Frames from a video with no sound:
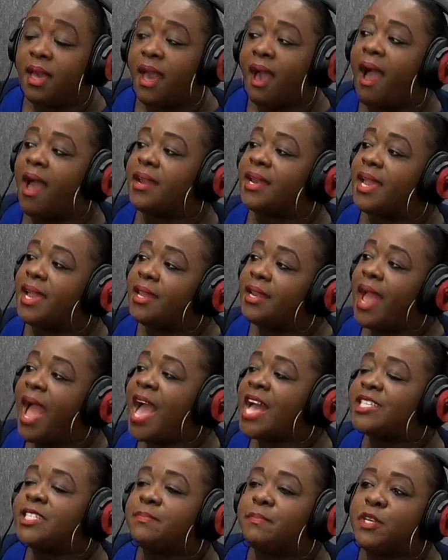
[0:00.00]
And it
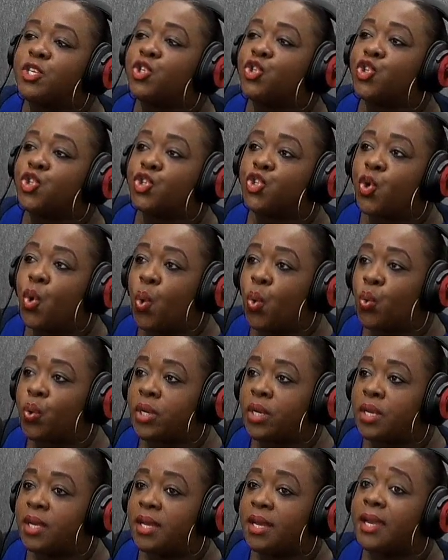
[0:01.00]
has been shown,
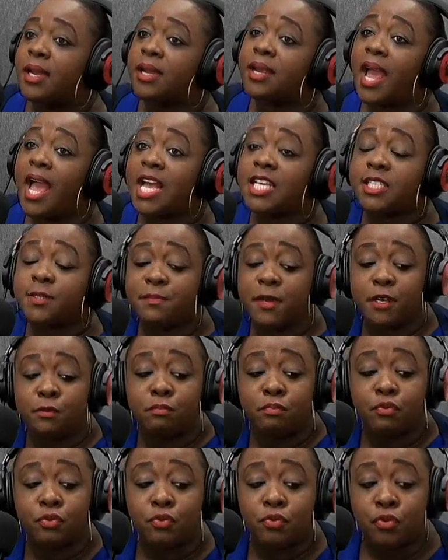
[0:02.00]
it has been
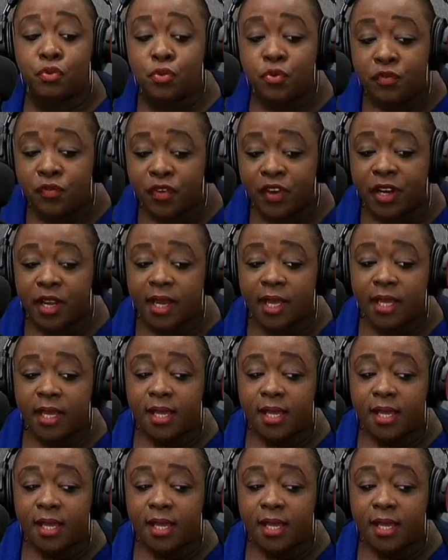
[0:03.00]
proven